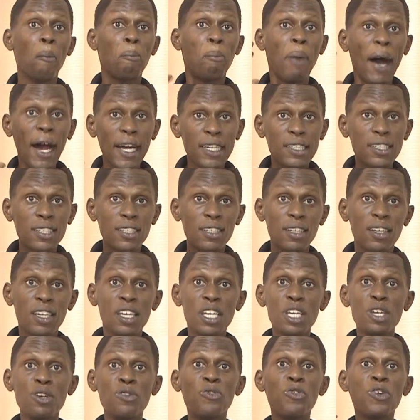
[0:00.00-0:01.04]
But
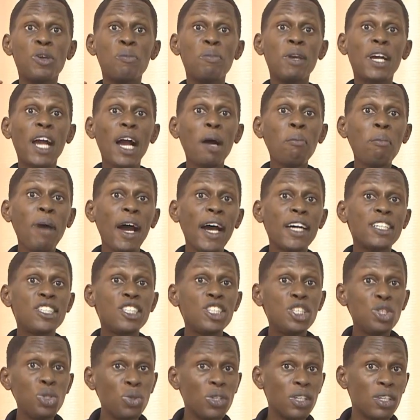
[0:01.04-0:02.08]
if we become
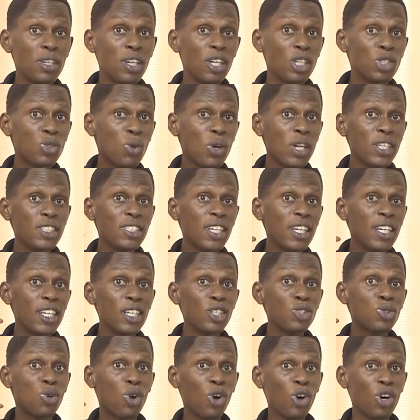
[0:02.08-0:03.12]
attuned to
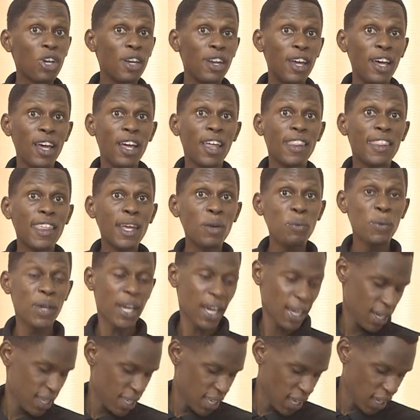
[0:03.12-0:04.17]
listening to God, then we
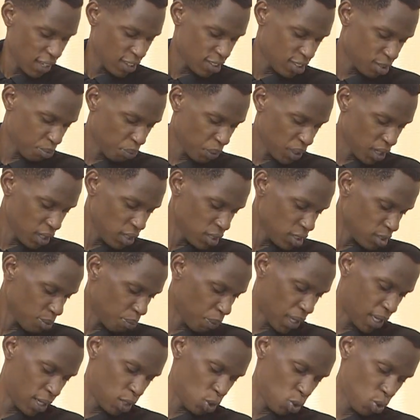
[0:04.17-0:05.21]
can hear His Spirit
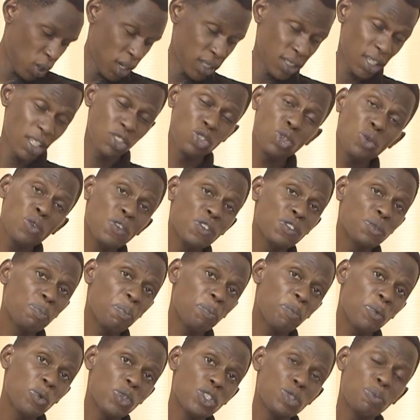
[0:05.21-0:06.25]
speaking to us. And so
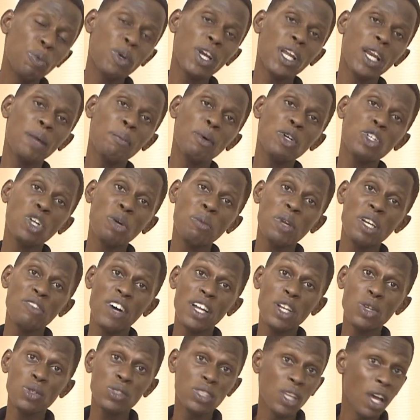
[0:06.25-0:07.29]
we've spoken about how many
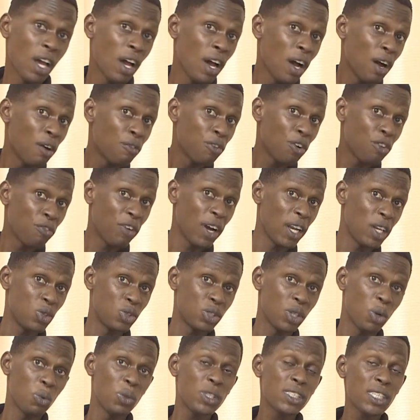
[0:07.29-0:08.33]
values? Four values.
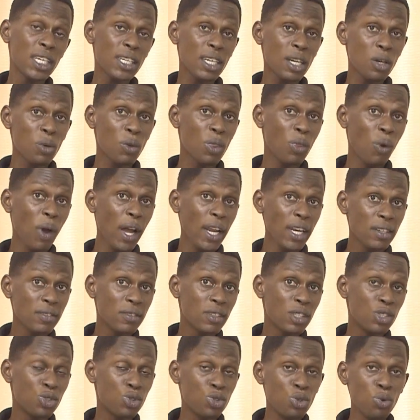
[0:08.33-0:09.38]
We started with one,
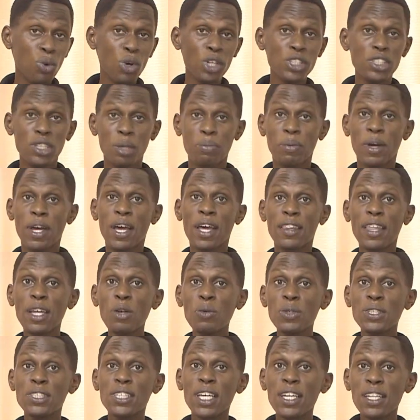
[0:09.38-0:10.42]
true worship.
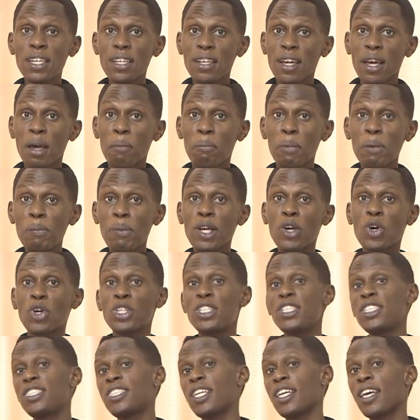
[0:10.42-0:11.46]
Then we said biblical
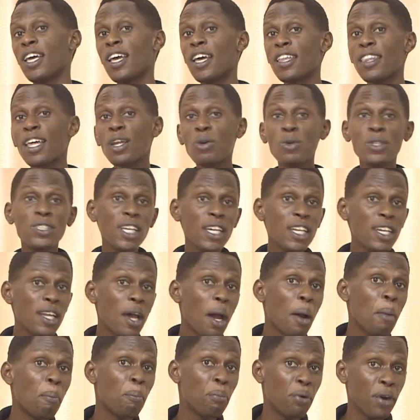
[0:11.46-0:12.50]
teaching. Then we said
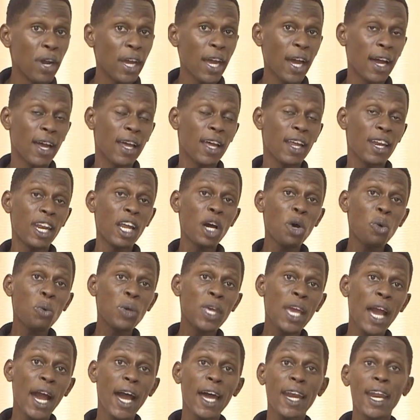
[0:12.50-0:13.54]
prayer. Now
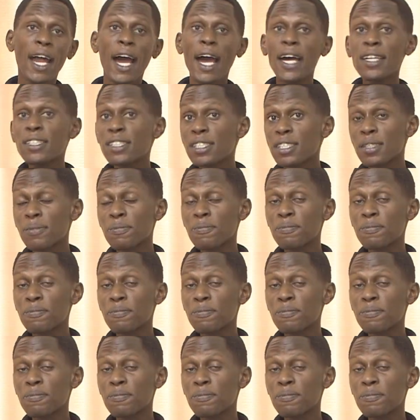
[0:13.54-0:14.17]
we are at